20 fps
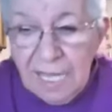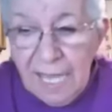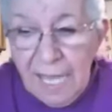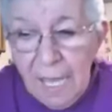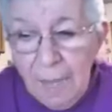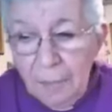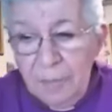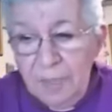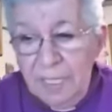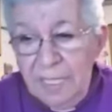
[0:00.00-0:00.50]

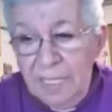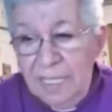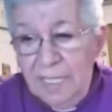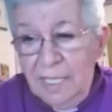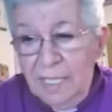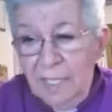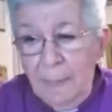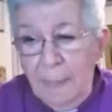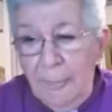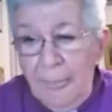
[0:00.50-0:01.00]
she
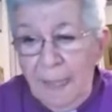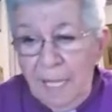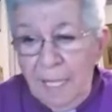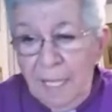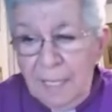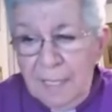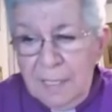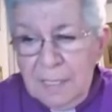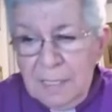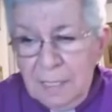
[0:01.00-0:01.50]
is
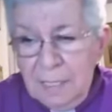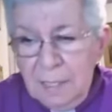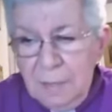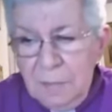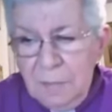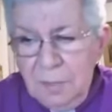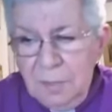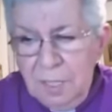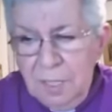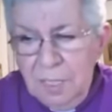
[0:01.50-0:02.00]
happy.
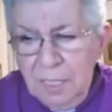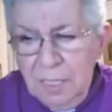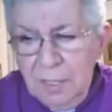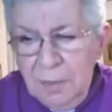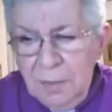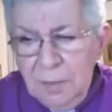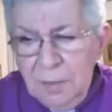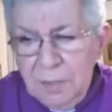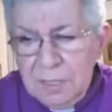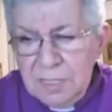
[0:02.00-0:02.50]

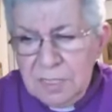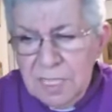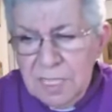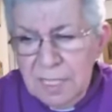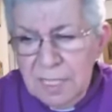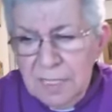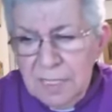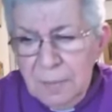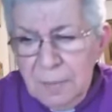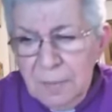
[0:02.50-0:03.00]
And I'm
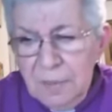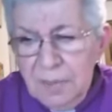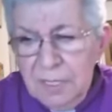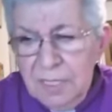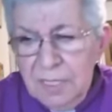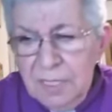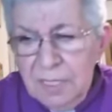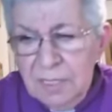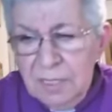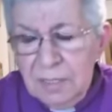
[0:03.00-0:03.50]
looking at,
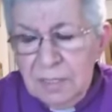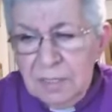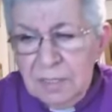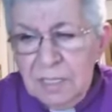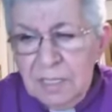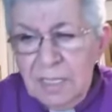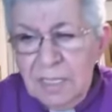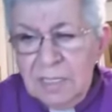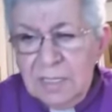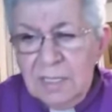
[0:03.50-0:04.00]
what's that?
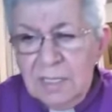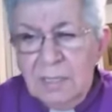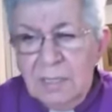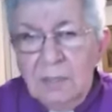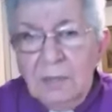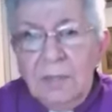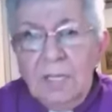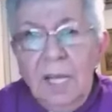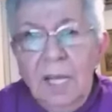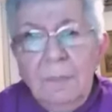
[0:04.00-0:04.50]
I'm looking
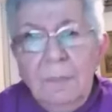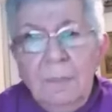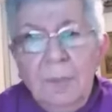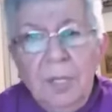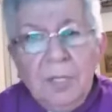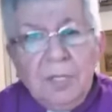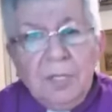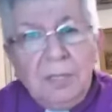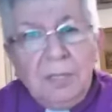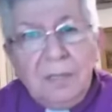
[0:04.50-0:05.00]
at
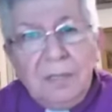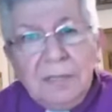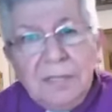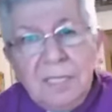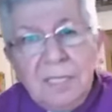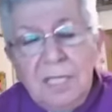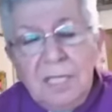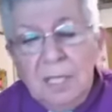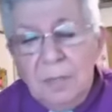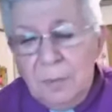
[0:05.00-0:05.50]
things that look
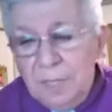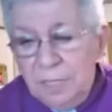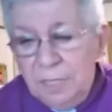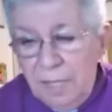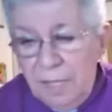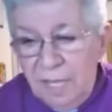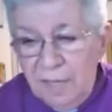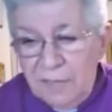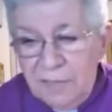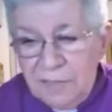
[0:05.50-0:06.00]
like
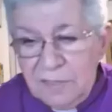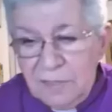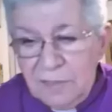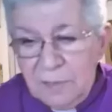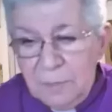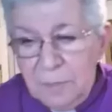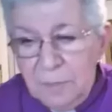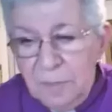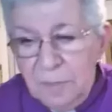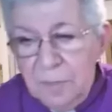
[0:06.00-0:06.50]
bottles. You know,
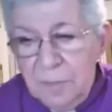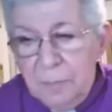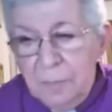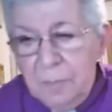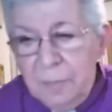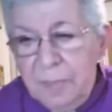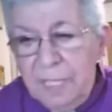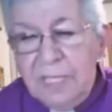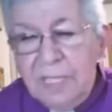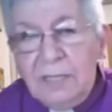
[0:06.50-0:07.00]
when you have
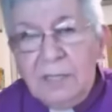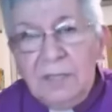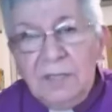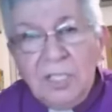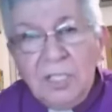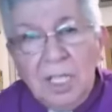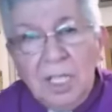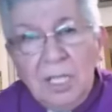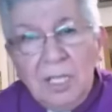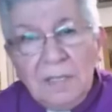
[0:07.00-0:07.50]
to
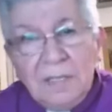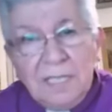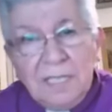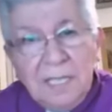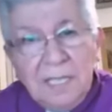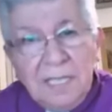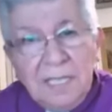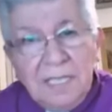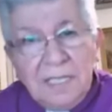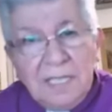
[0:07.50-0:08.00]

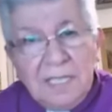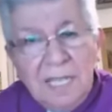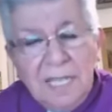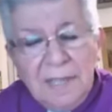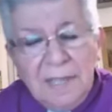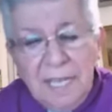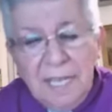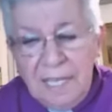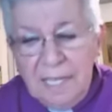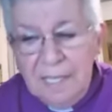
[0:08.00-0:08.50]
pickle
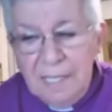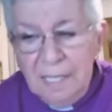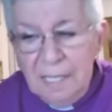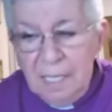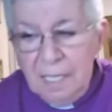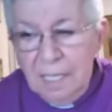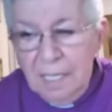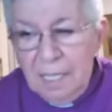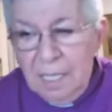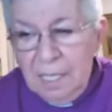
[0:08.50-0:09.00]
jars and
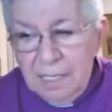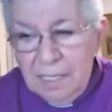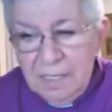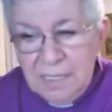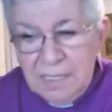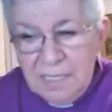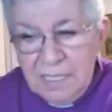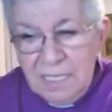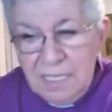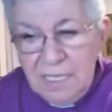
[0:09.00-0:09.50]
things like
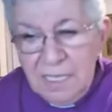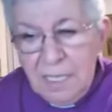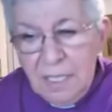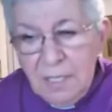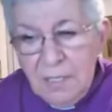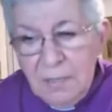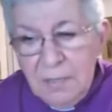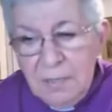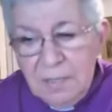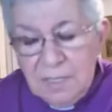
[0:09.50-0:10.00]
that,
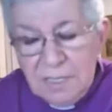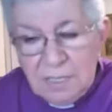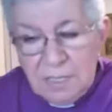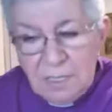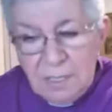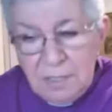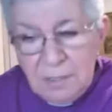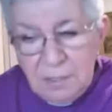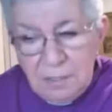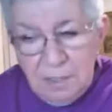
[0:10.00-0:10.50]
I can
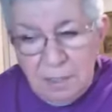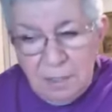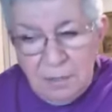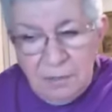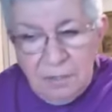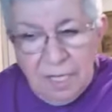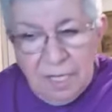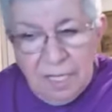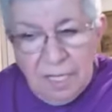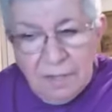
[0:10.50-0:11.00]
see
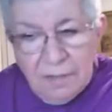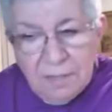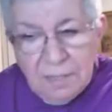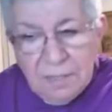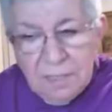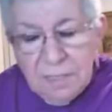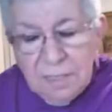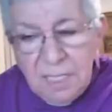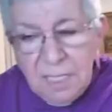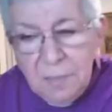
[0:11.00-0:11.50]
those
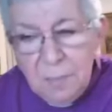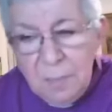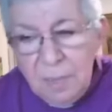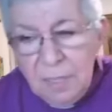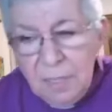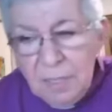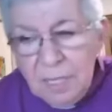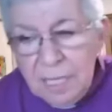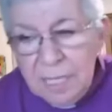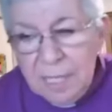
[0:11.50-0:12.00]

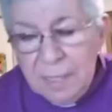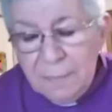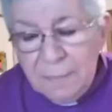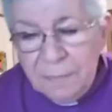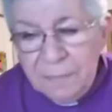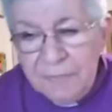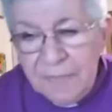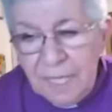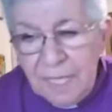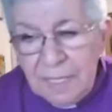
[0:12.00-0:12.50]
around
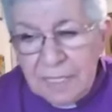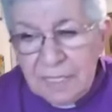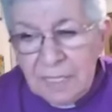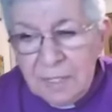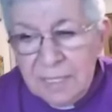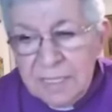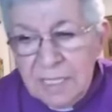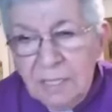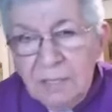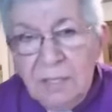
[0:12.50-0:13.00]

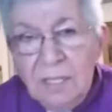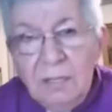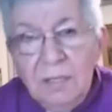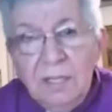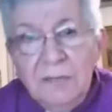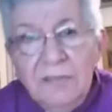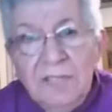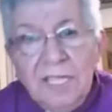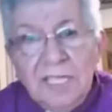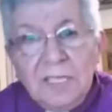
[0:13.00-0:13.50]
nearby.
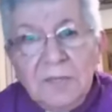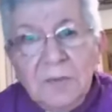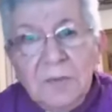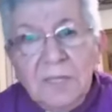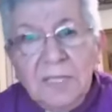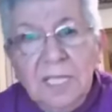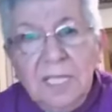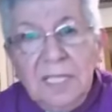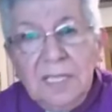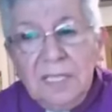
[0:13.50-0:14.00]
So I
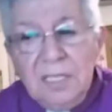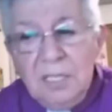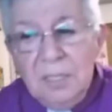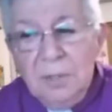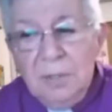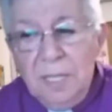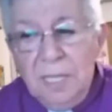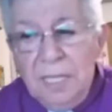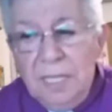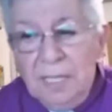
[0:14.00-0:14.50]
don't know if
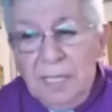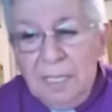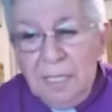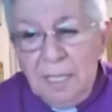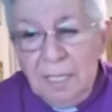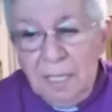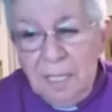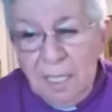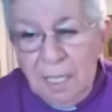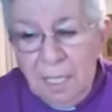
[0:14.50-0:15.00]
that's what
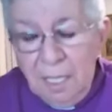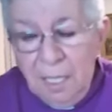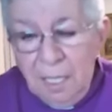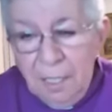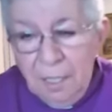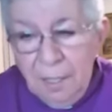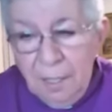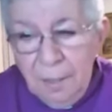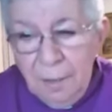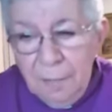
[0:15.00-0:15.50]
they're
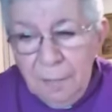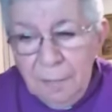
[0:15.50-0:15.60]
doing.